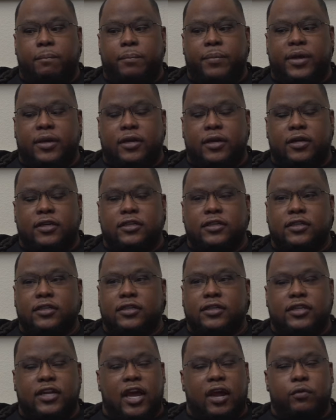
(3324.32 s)
because
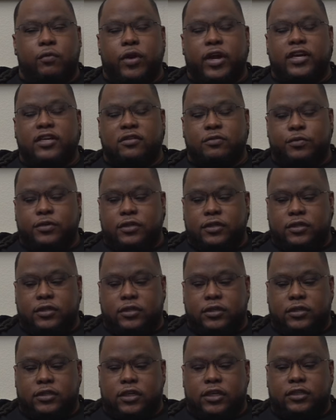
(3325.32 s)
that race with
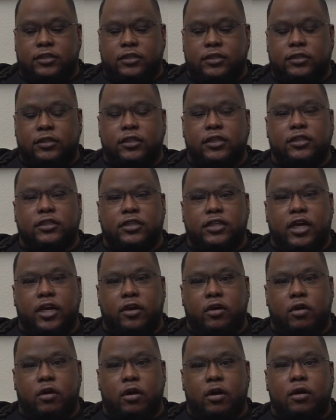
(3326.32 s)
Justin and
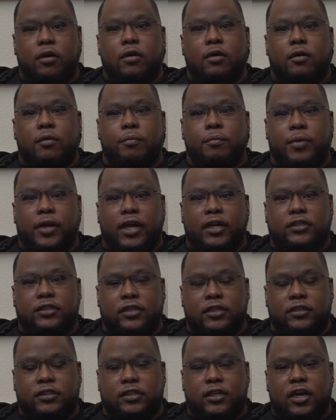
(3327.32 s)
Jr. Black
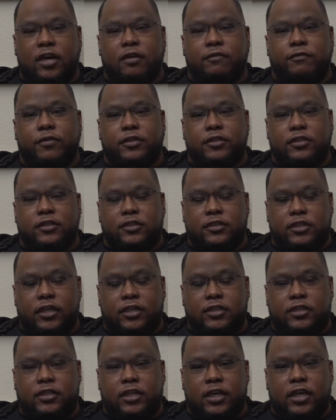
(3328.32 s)
Sunshine versus
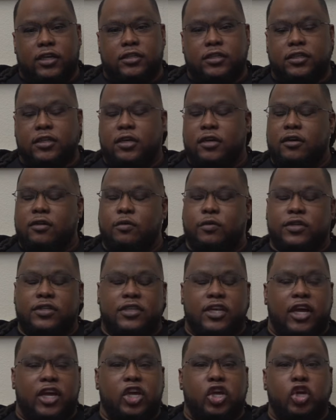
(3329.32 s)
Jason X was
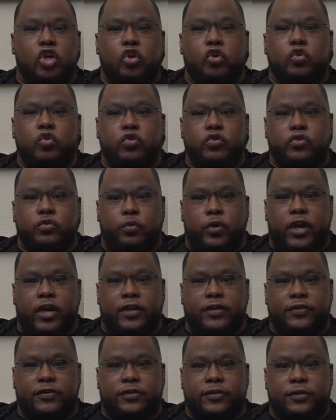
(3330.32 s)
a huge yeah,
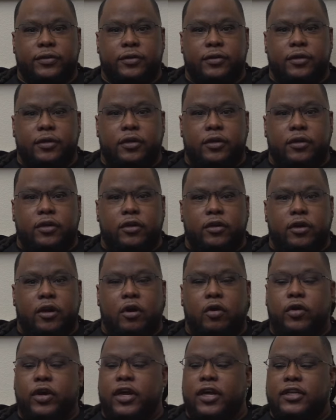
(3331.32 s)
race. Yeah, you
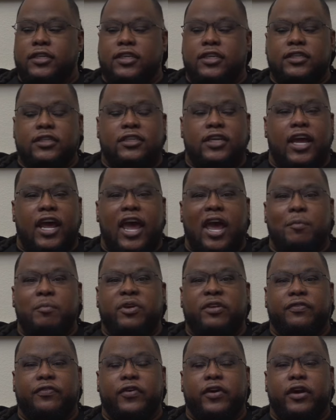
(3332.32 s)
know, and just the
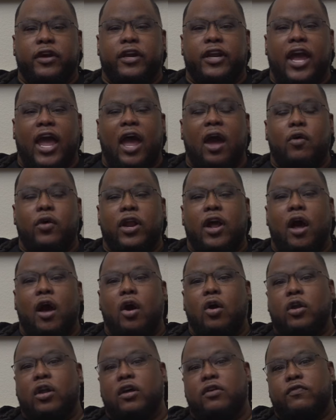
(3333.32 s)
atmosphere and how it
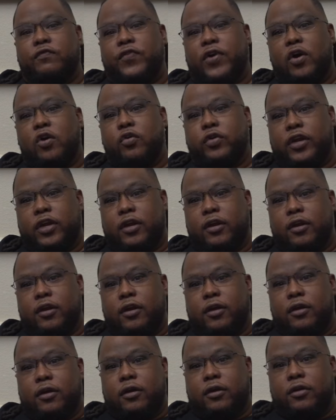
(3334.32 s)
all unfolded,
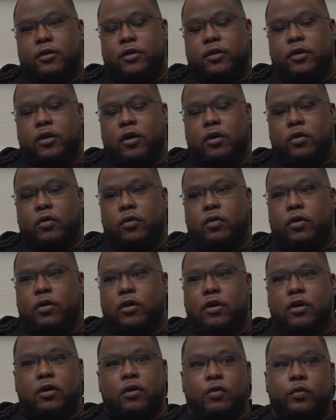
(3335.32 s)
you know,
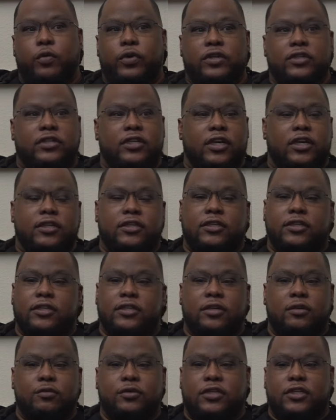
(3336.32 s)
was just
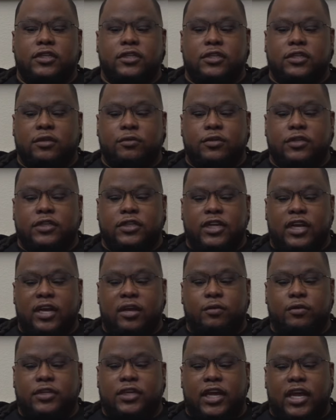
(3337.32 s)
it was just it was it
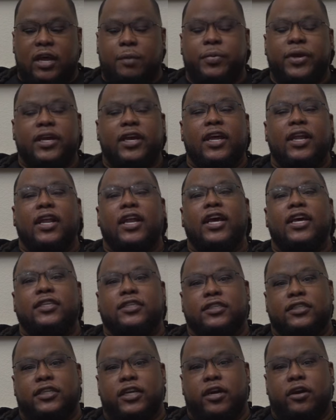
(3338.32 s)
was epic and
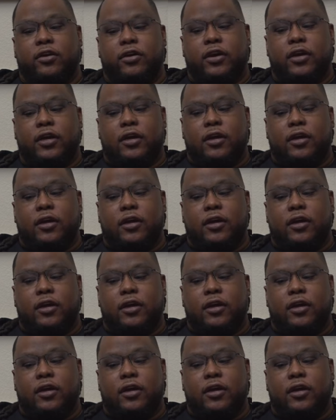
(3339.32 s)
legendary.